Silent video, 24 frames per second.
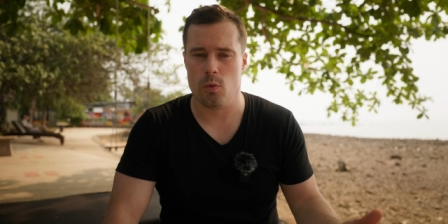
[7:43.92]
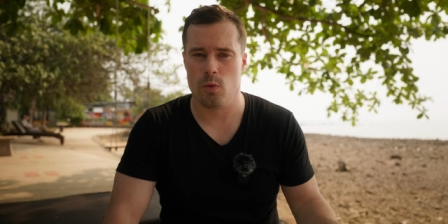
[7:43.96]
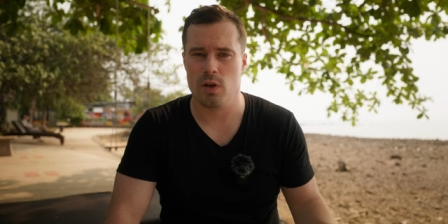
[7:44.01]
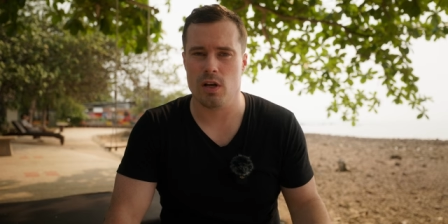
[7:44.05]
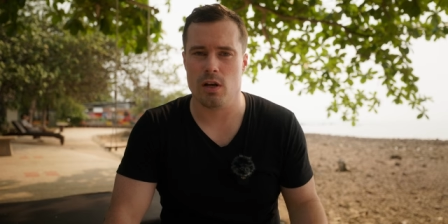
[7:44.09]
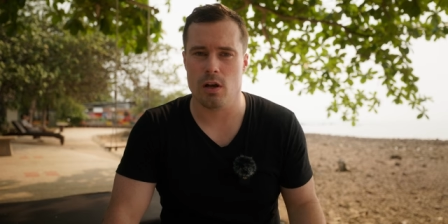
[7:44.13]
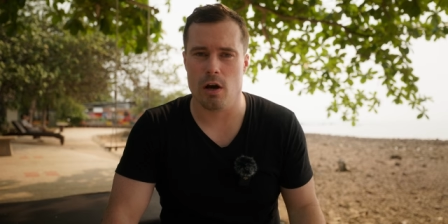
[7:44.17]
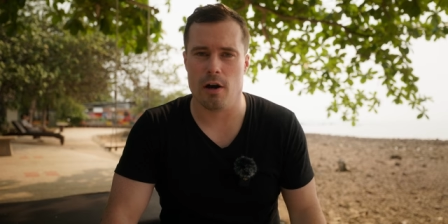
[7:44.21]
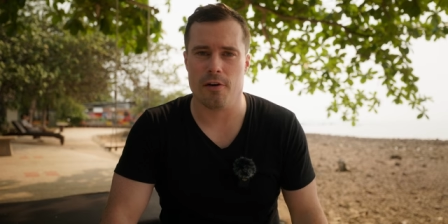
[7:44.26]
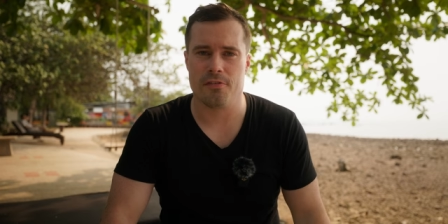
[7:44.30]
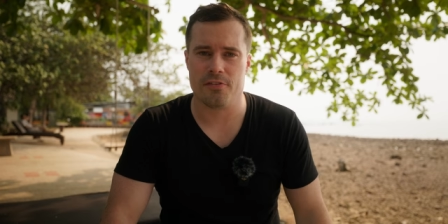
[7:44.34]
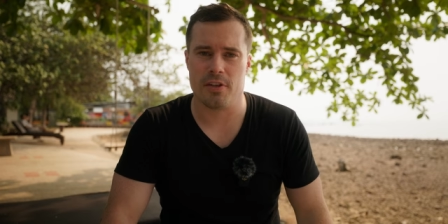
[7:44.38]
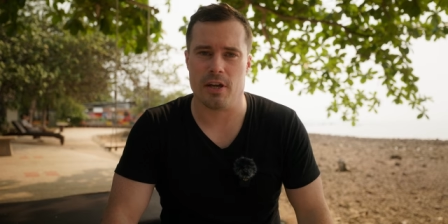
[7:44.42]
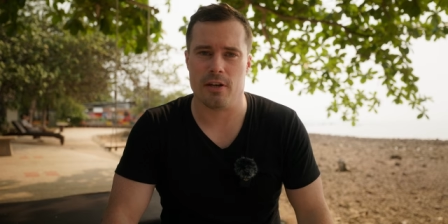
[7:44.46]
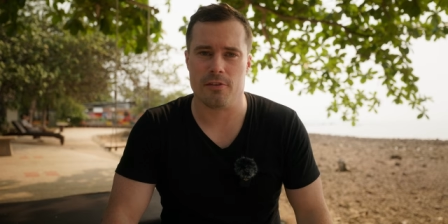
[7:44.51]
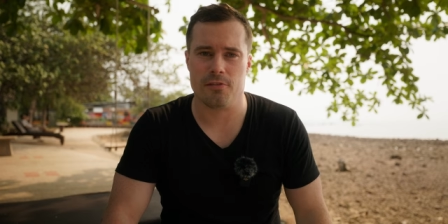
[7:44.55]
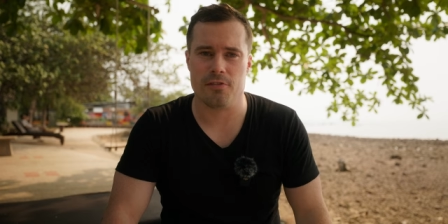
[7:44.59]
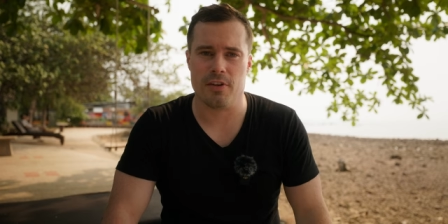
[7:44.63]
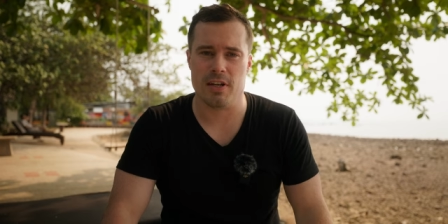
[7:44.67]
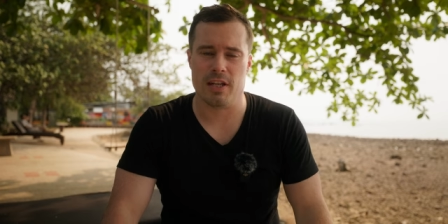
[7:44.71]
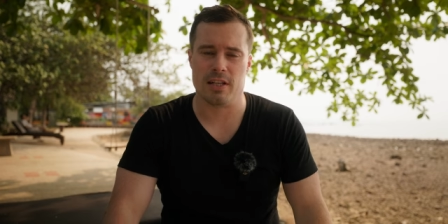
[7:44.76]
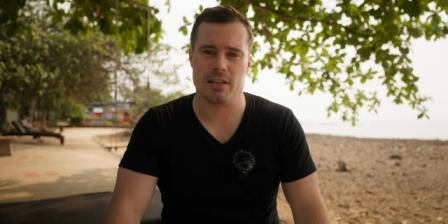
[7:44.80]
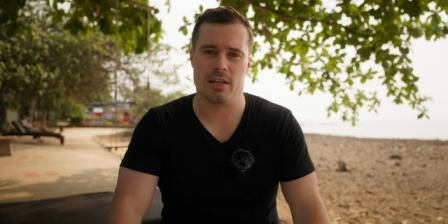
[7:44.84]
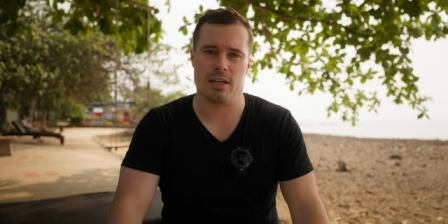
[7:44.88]
I really love that
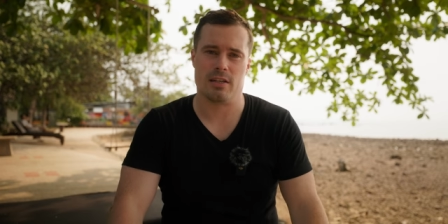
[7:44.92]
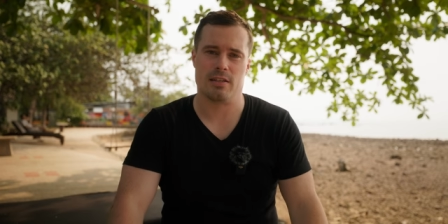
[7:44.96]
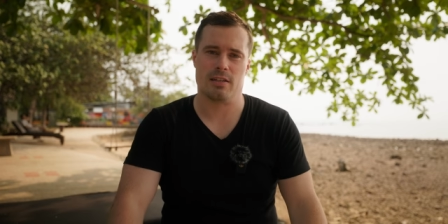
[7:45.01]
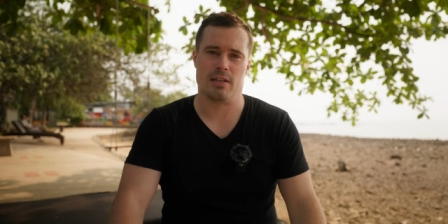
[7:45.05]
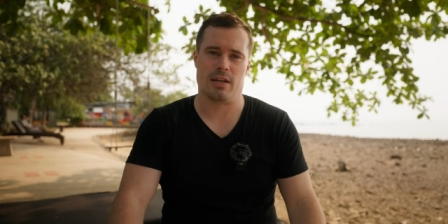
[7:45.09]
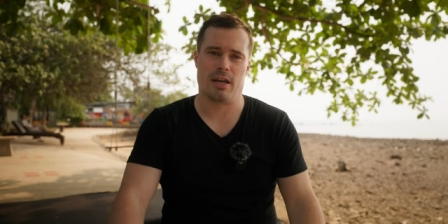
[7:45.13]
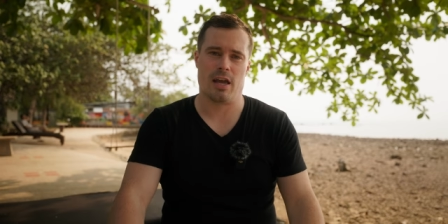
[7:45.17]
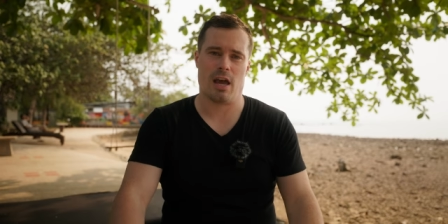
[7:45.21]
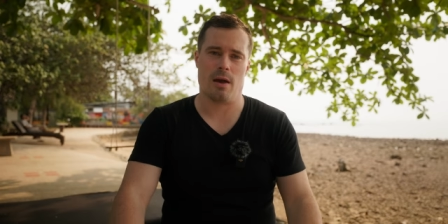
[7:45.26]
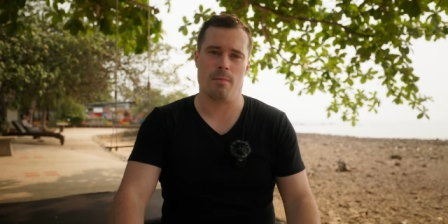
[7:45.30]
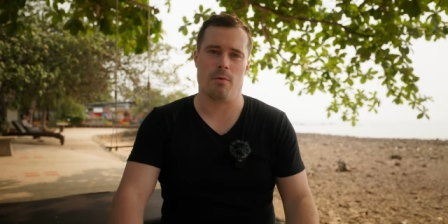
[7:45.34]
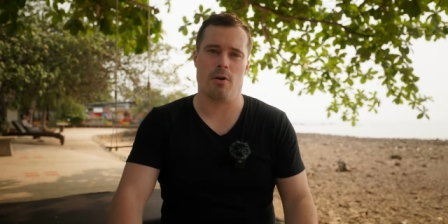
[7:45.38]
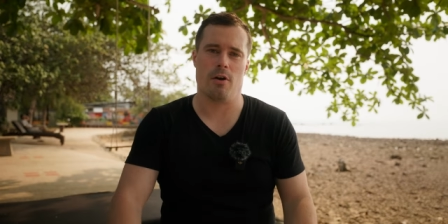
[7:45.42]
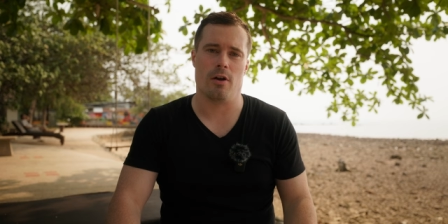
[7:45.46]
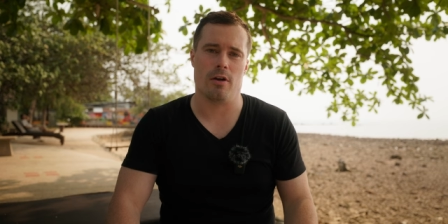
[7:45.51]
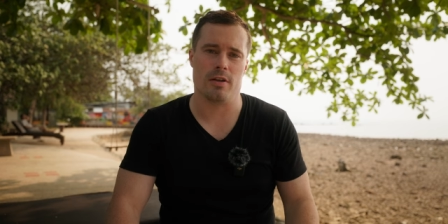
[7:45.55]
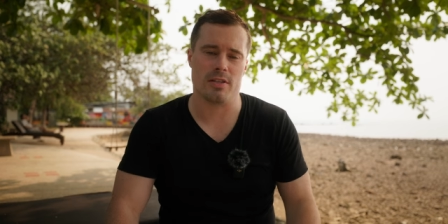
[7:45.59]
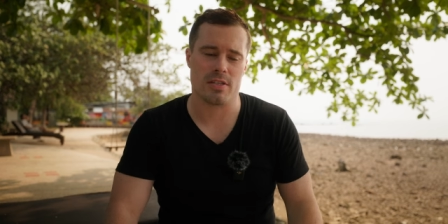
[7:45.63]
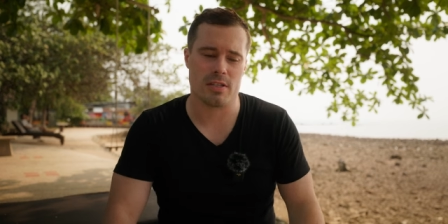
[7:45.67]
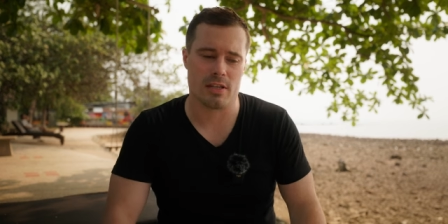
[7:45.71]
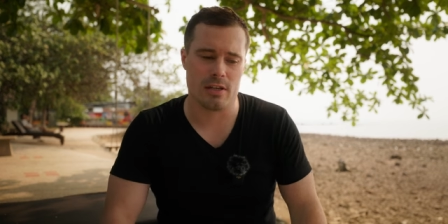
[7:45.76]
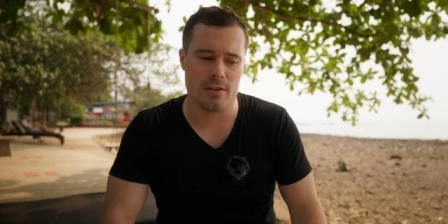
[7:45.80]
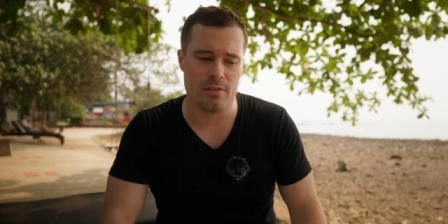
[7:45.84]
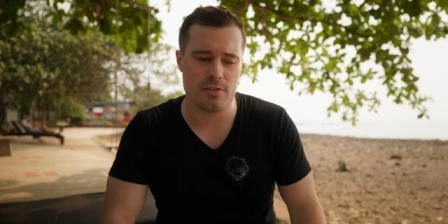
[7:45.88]
feeling that the
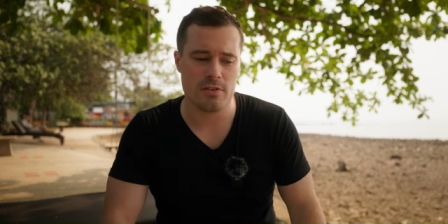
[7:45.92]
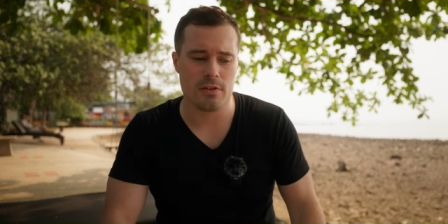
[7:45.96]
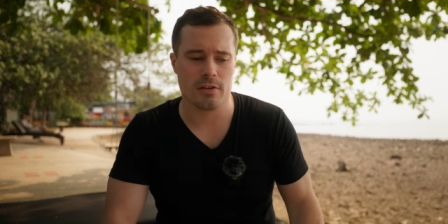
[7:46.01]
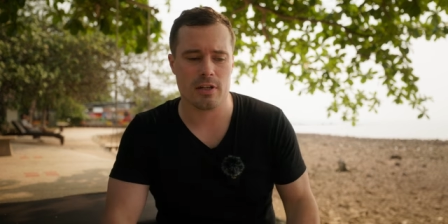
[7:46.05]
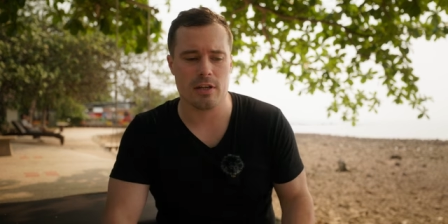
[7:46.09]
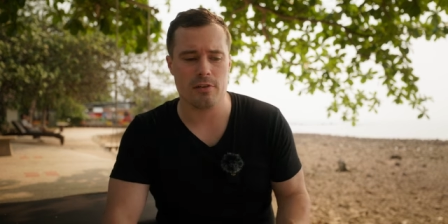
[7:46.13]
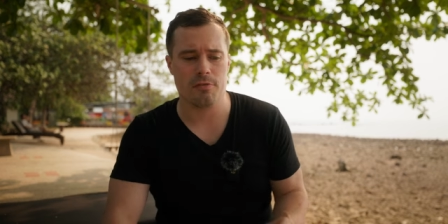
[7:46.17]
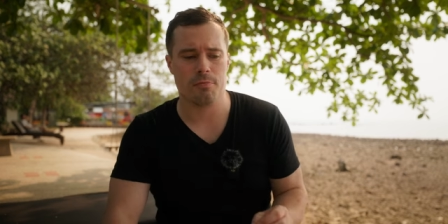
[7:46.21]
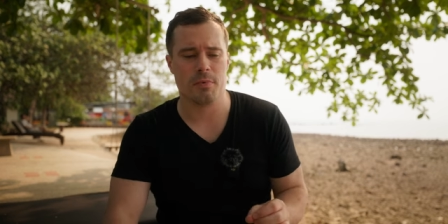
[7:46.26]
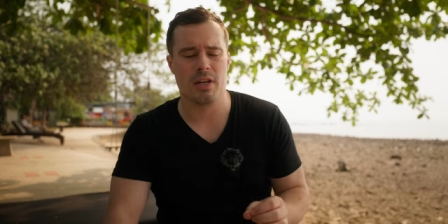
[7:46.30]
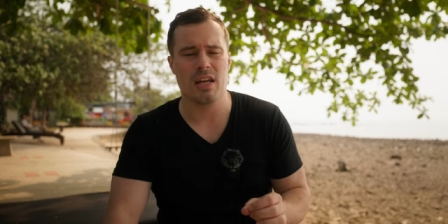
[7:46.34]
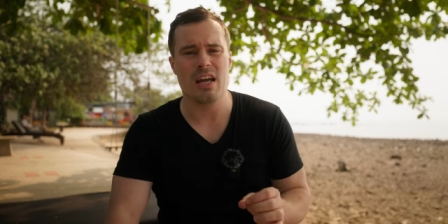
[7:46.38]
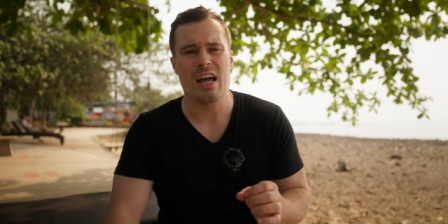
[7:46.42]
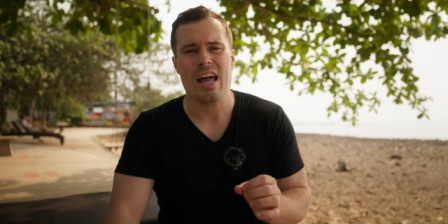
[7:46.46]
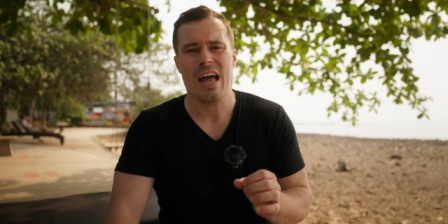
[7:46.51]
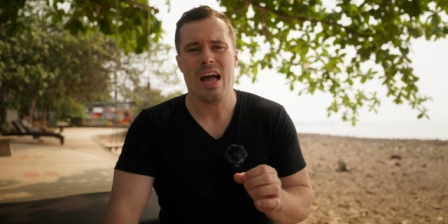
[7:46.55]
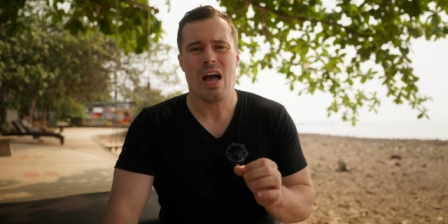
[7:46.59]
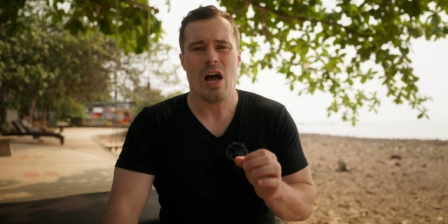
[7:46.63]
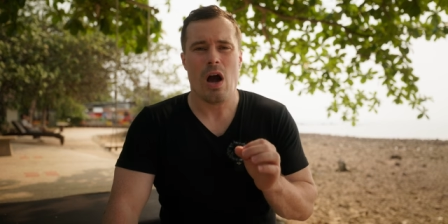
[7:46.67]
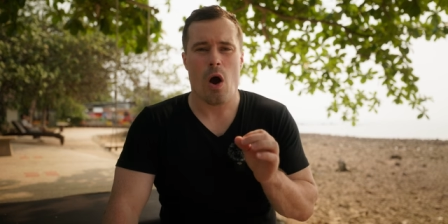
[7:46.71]
cameras give me.